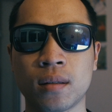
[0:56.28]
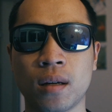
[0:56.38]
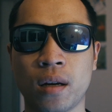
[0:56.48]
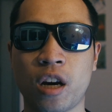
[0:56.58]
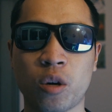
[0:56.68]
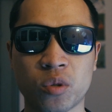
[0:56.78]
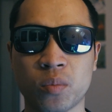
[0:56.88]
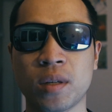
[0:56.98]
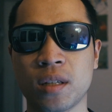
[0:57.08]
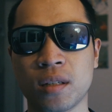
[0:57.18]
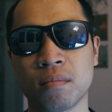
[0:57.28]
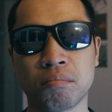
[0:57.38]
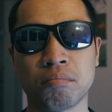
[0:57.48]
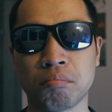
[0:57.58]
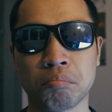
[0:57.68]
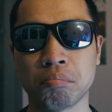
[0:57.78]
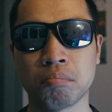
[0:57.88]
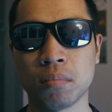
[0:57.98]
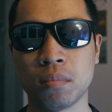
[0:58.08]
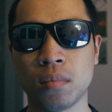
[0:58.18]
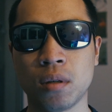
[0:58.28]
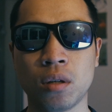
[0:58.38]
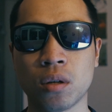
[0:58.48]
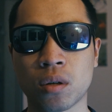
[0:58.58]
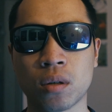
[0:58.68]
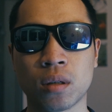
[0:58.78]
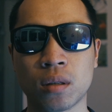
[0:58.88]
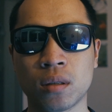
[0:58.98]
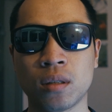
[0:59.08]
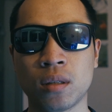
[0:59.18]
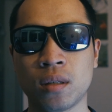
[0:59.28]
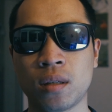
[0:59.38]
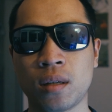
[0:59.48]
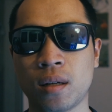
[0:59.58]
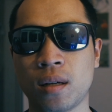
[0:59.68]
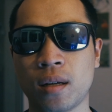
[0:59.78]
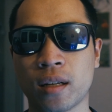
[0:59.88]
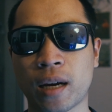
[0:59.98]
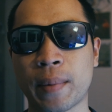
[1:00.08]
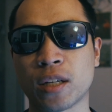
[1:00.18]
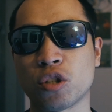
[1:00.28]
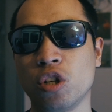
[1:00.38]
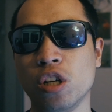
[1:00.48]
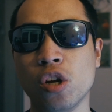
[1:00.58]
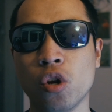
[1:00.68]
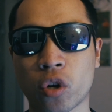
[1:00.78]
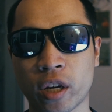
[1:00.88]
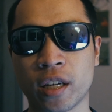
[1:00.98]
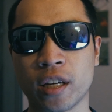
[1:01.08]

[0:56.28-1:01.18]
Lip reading: It helps me look like I'm actually looking